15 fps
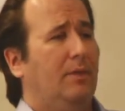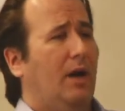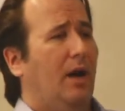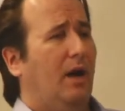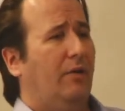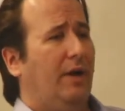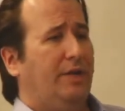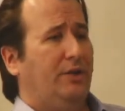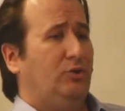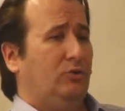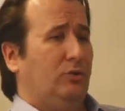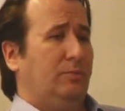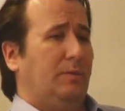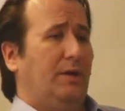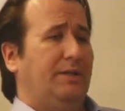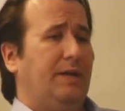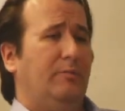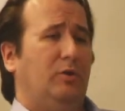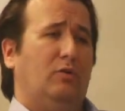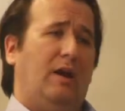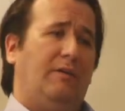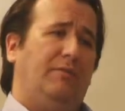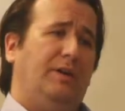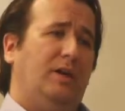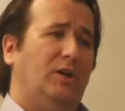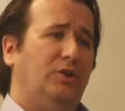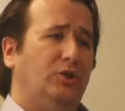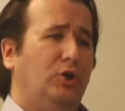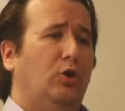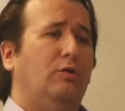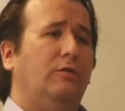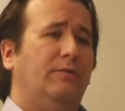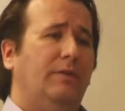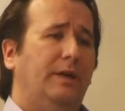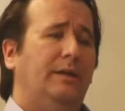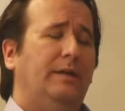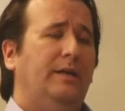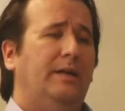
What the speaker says: our age group, our demographic, our geography.